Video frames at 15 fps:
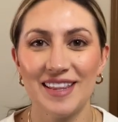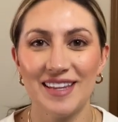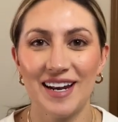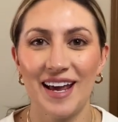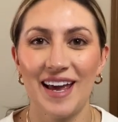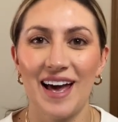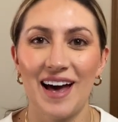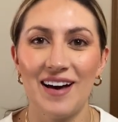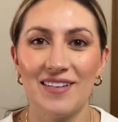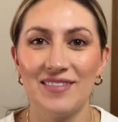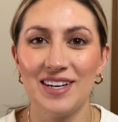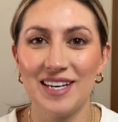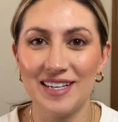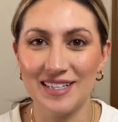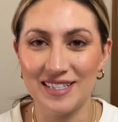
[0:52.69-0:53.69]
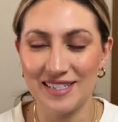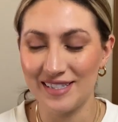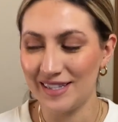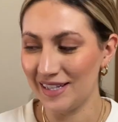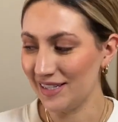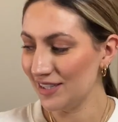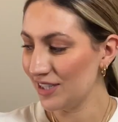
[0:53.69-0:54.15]
that I have is
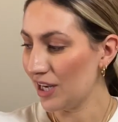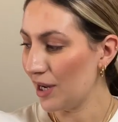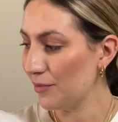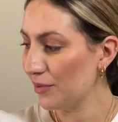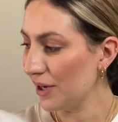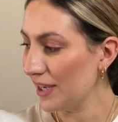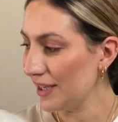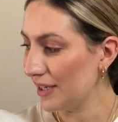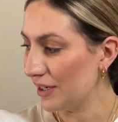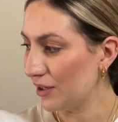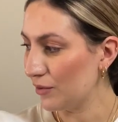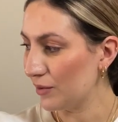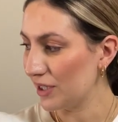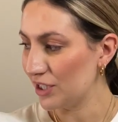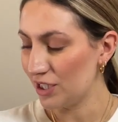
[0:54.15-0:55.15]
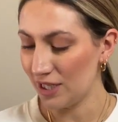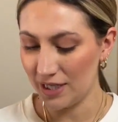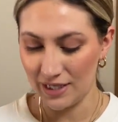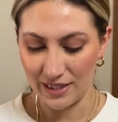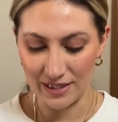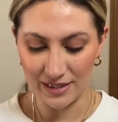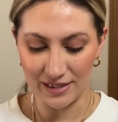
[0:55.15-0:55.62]
this top right here, which
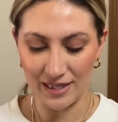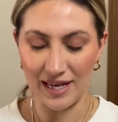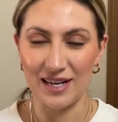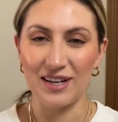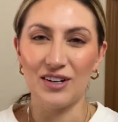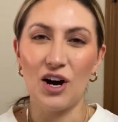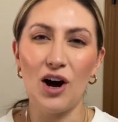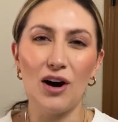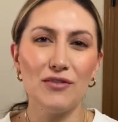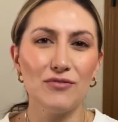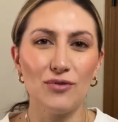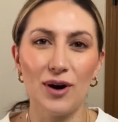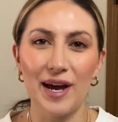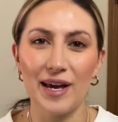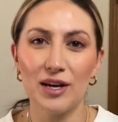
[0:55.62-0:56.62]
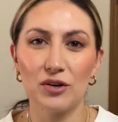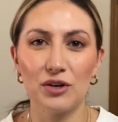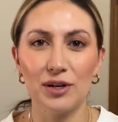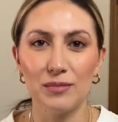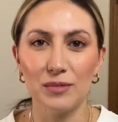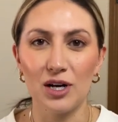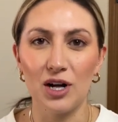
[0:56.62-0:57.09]
is like an off-white
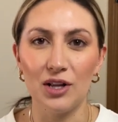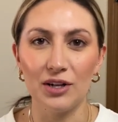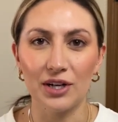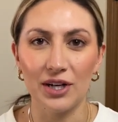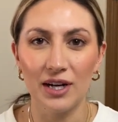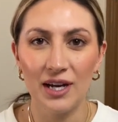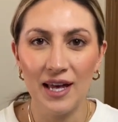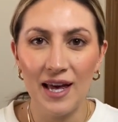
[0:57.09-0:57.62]
cream color,